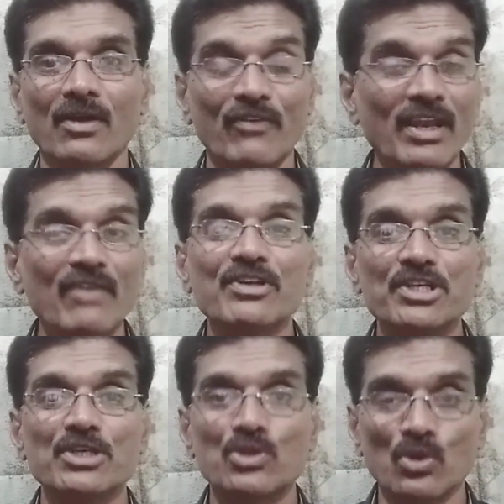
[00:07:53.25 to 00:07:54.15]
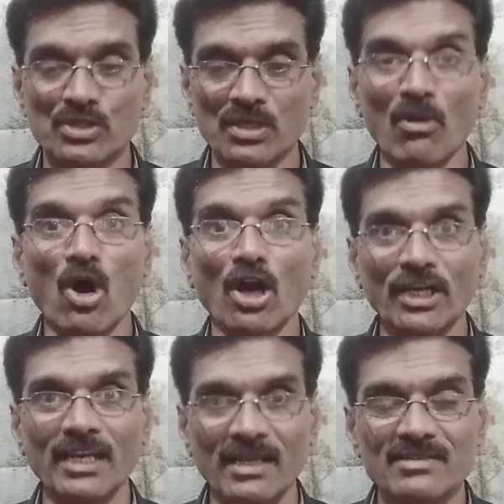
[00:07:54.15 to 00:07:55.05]
whenever she shows some
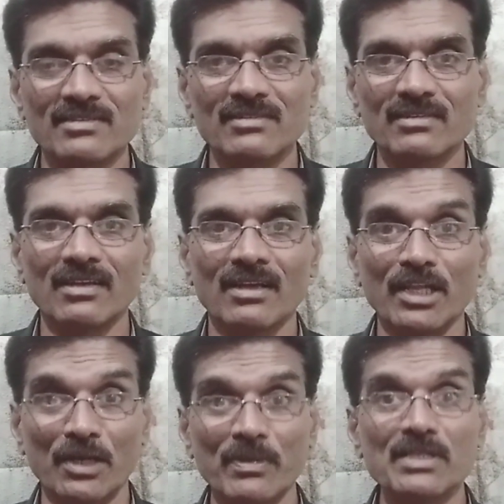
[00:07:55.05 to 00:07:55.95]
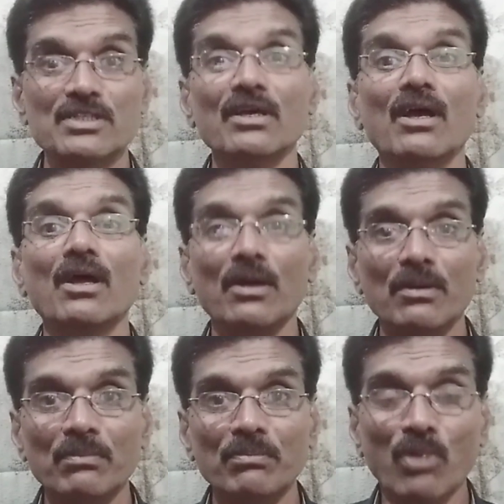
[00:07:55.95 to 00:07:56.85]
haughtiness, that means
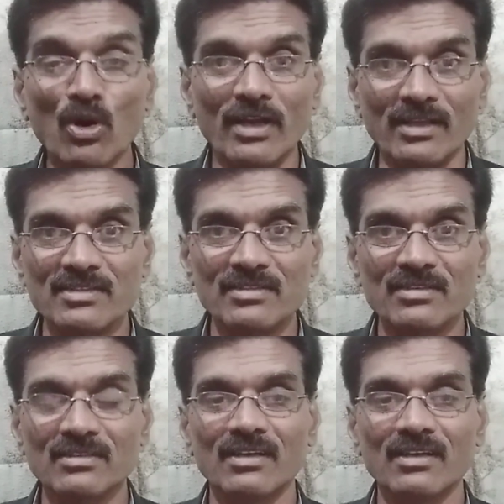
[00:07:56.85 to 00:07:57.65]
boldness,